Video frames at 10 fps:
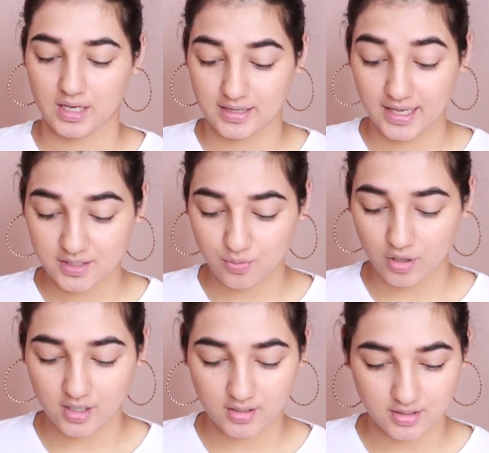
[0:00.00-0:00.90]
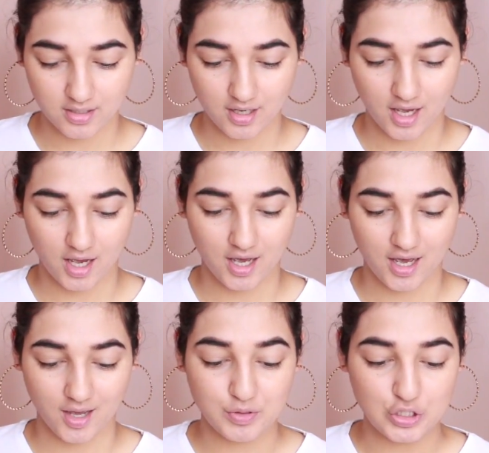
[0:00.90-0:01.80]
Next product
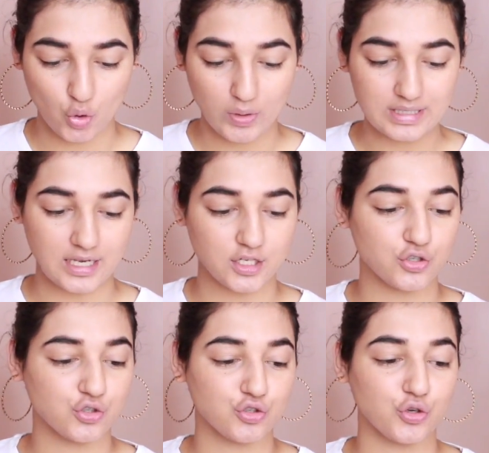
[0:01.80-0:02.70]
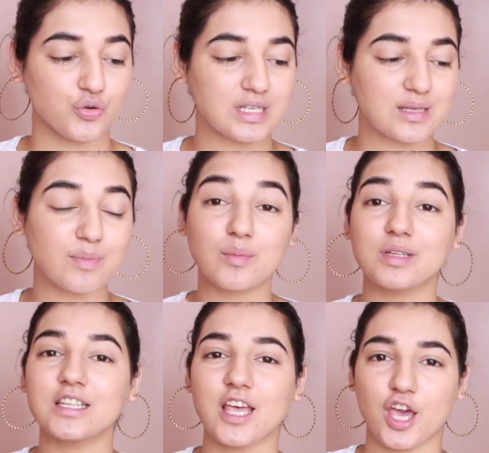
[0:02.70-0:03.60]
I'm so excited to show you is the
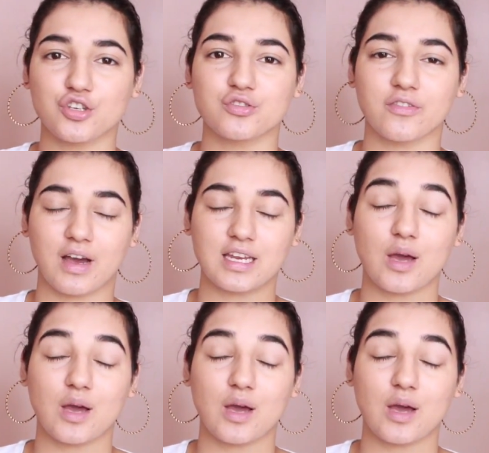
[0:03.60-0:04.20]
Maybelline Age Rewind.